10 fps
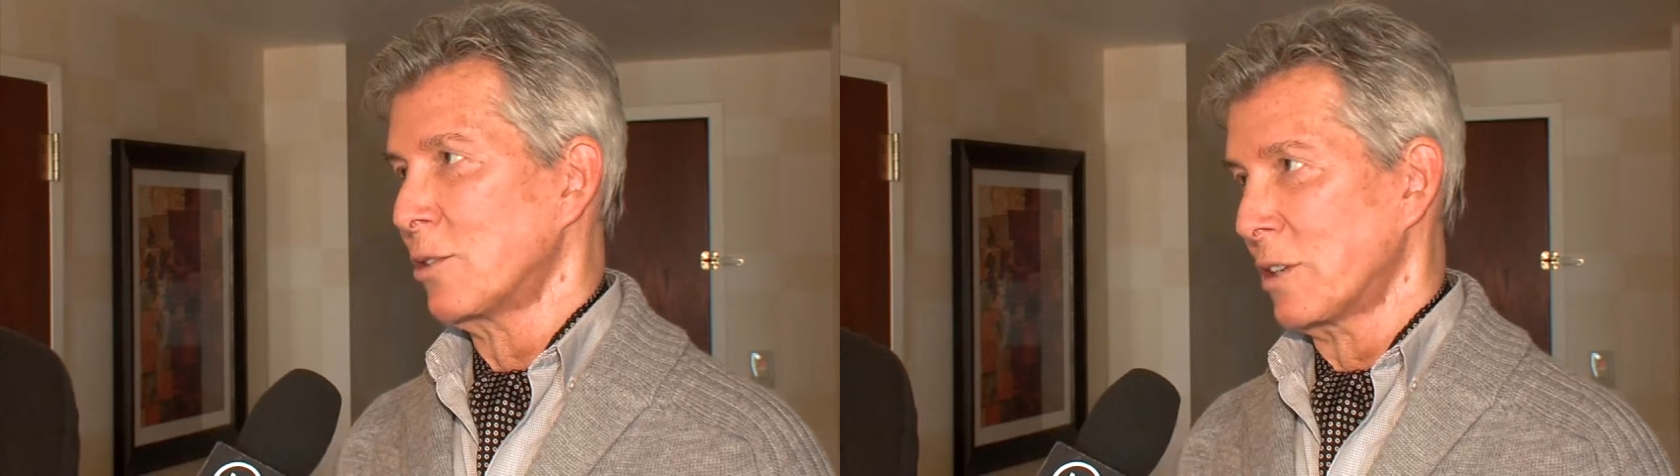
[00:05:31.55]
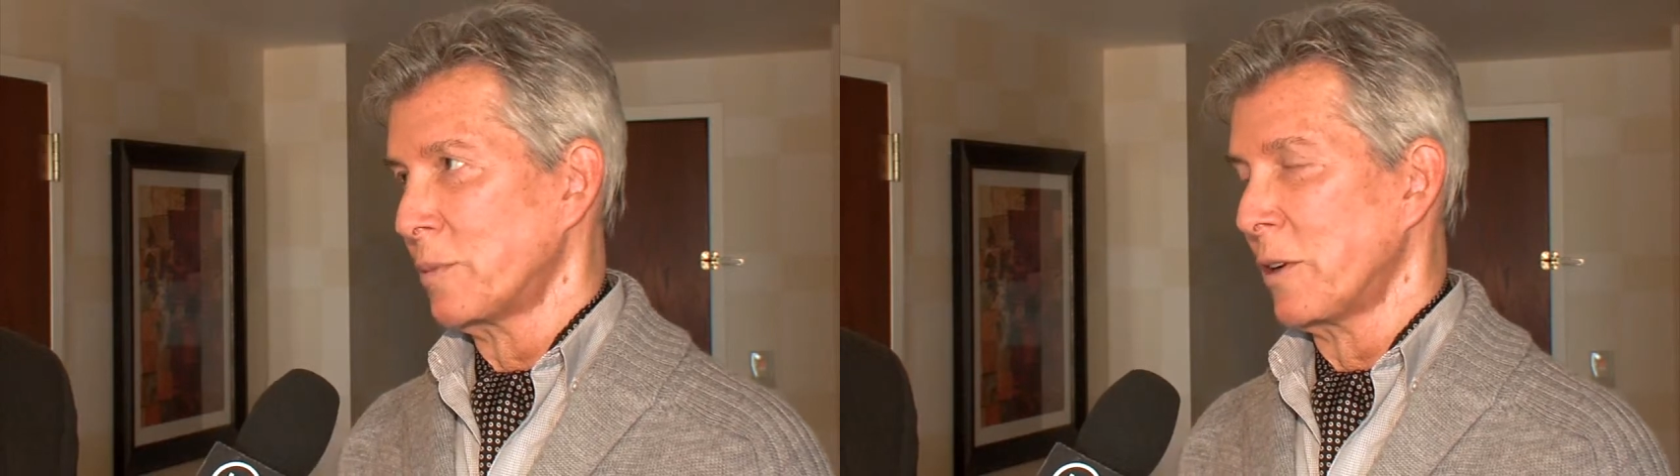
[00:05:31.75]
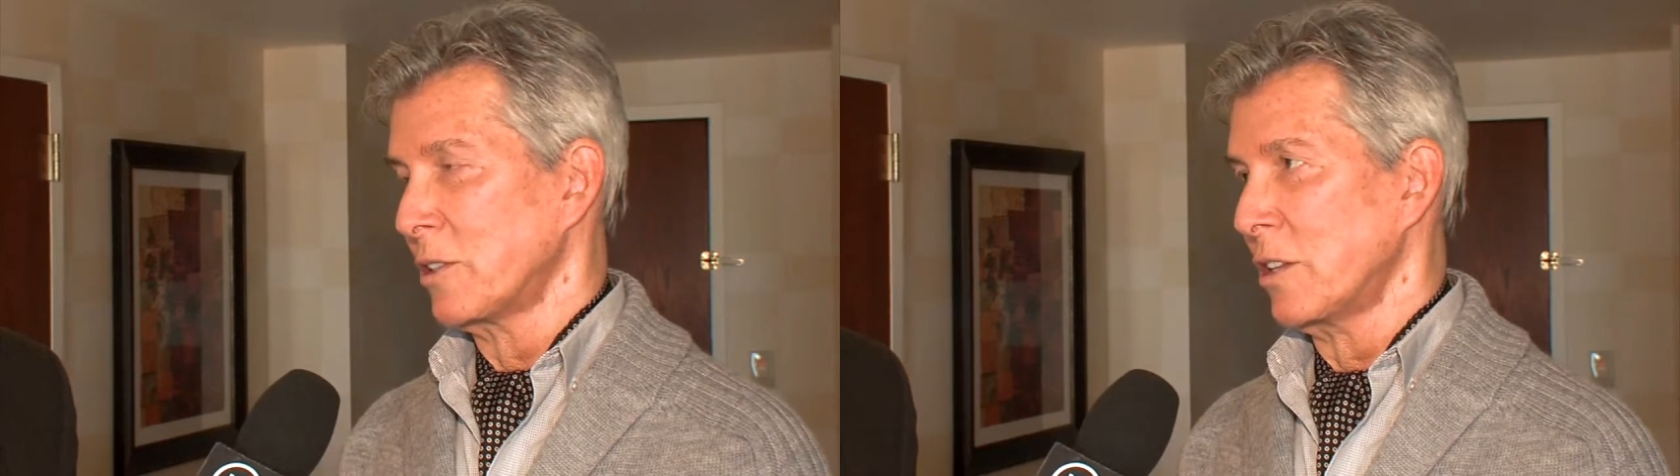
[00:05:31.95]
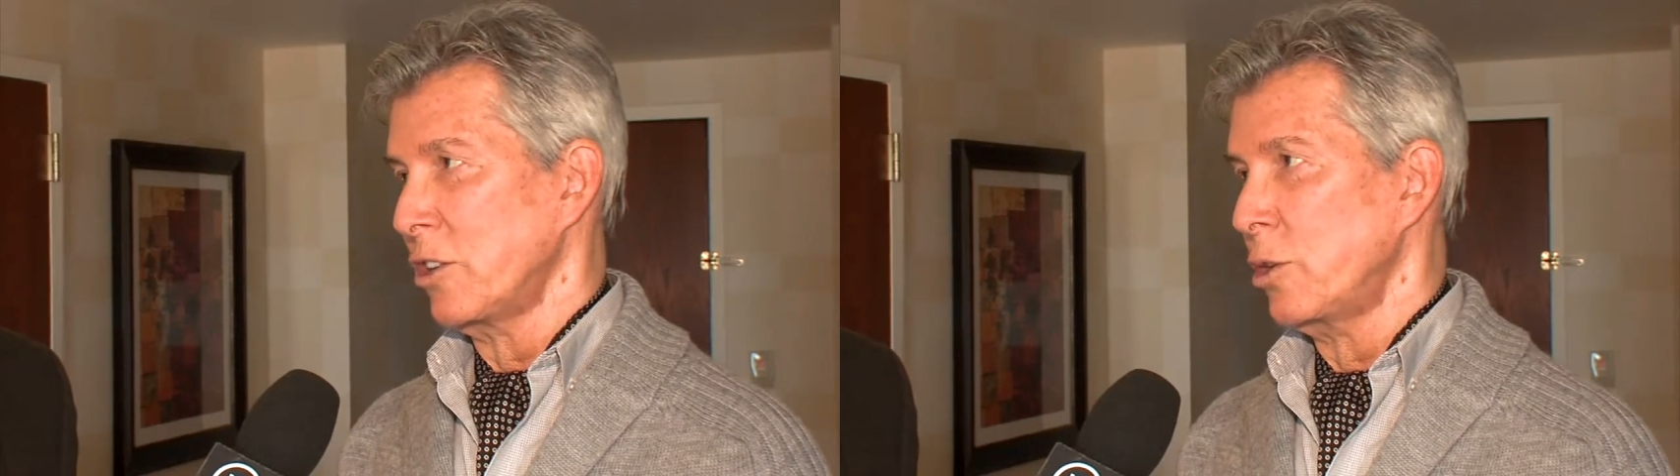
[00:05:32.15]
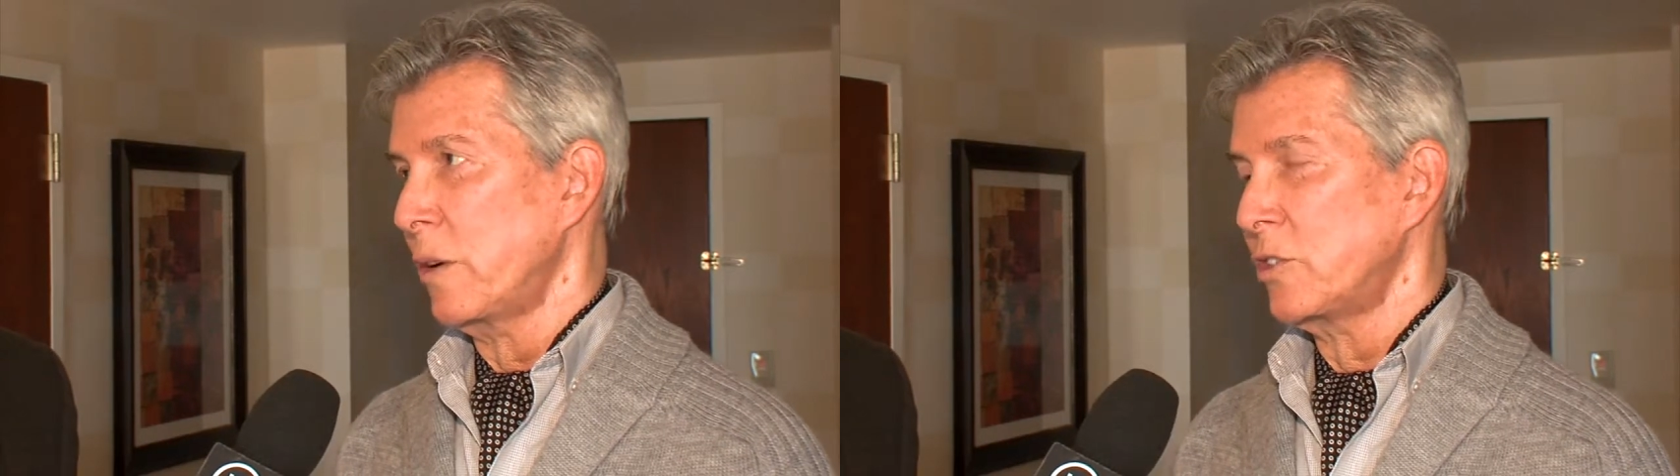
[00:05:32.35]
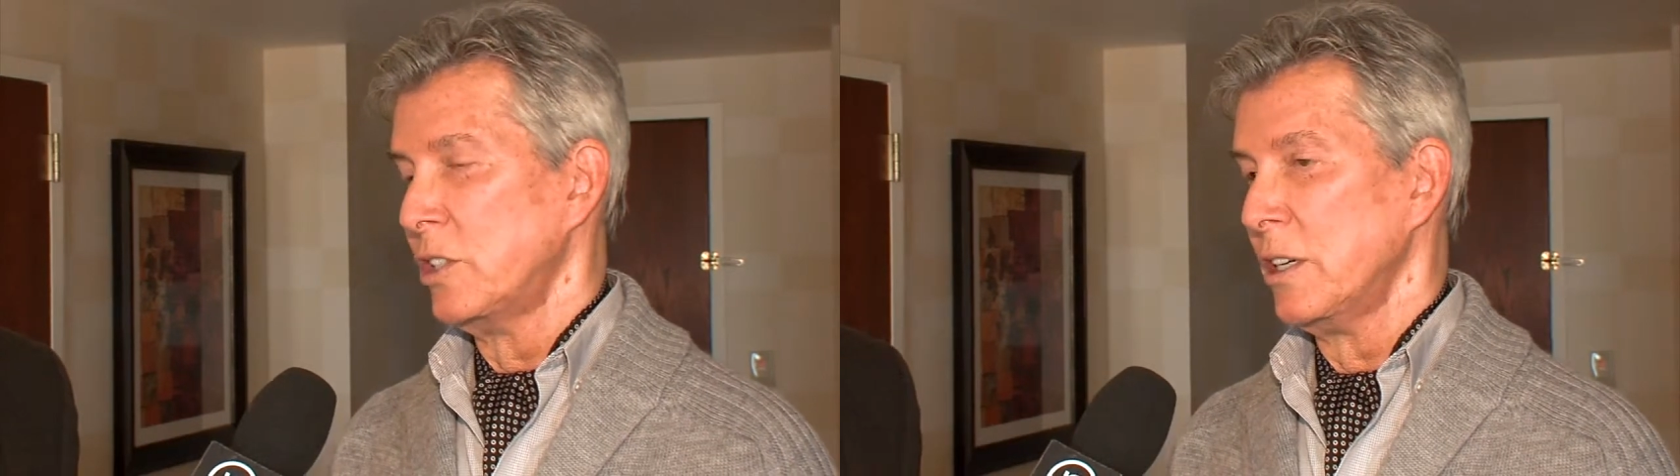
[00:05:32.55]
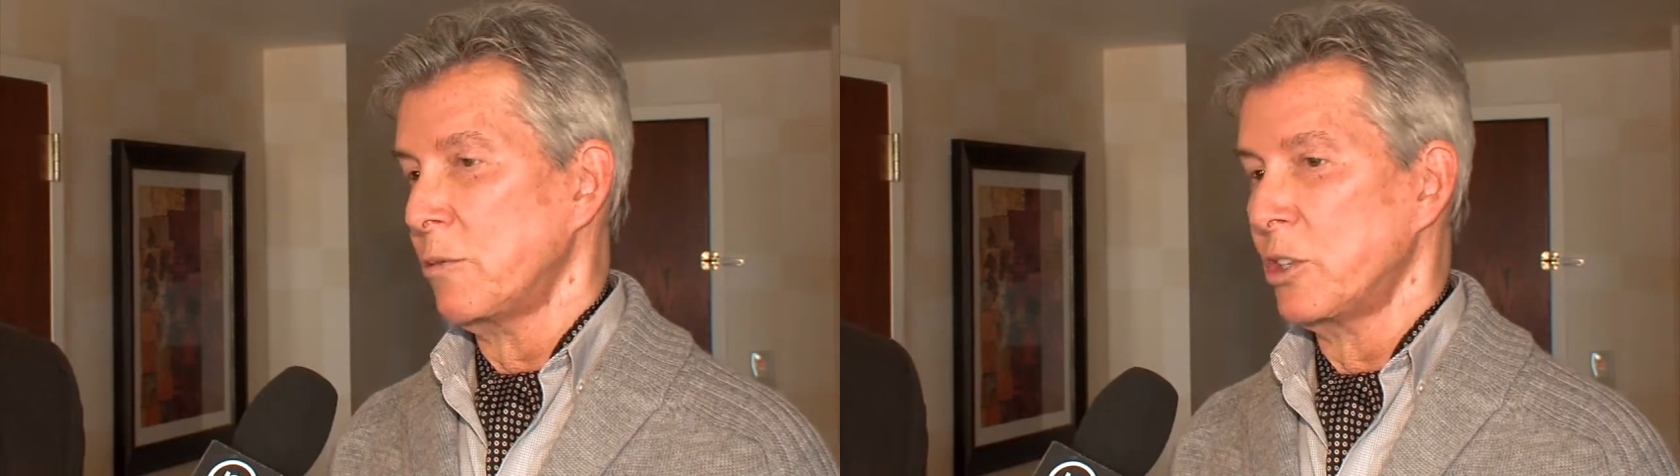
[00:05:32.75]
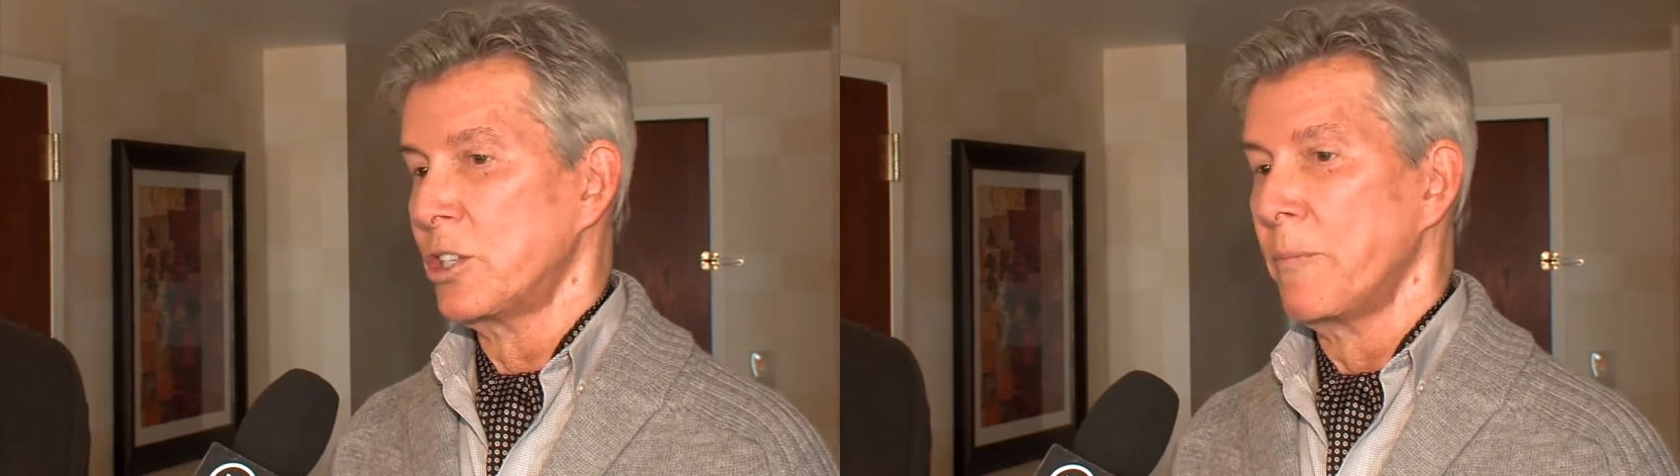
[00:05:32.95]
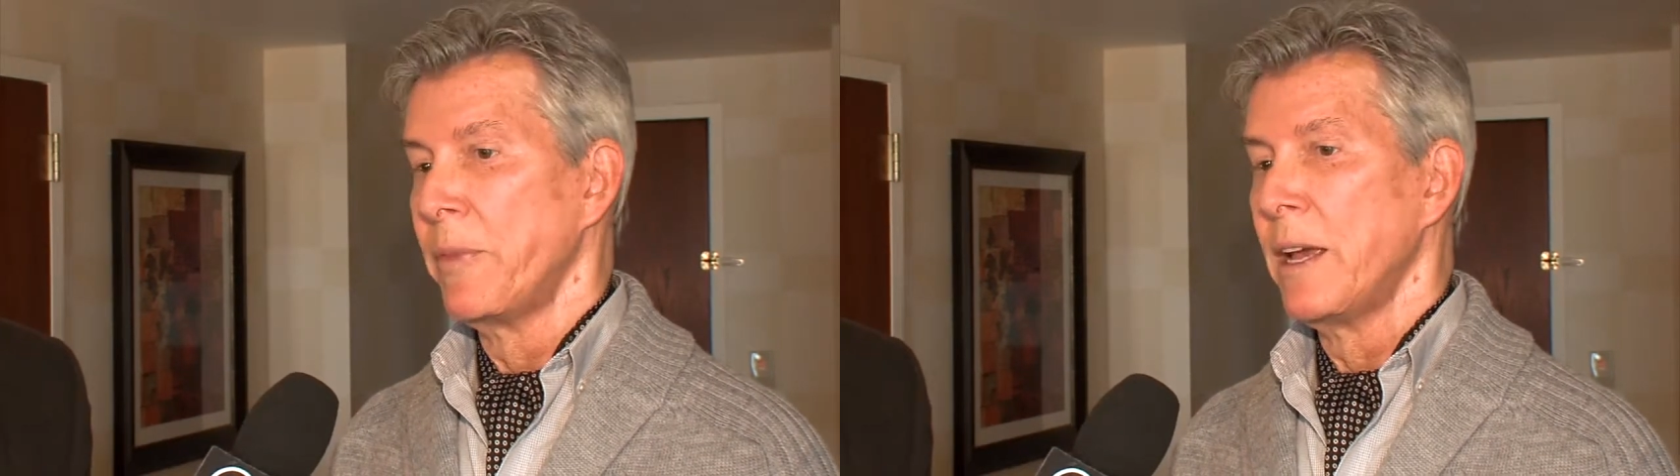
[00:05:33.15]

or especially the UFC, which